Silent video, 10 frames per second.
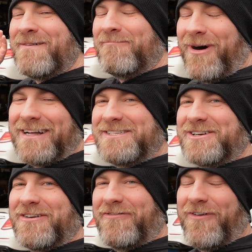
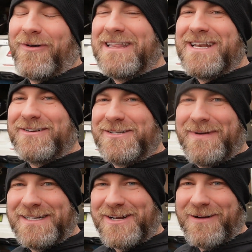monster 4-liter
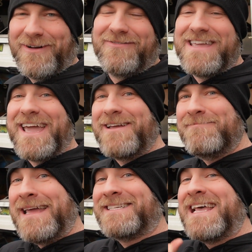twin turbo V8
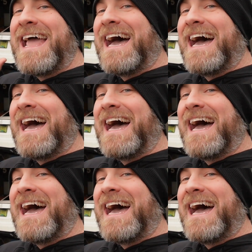makes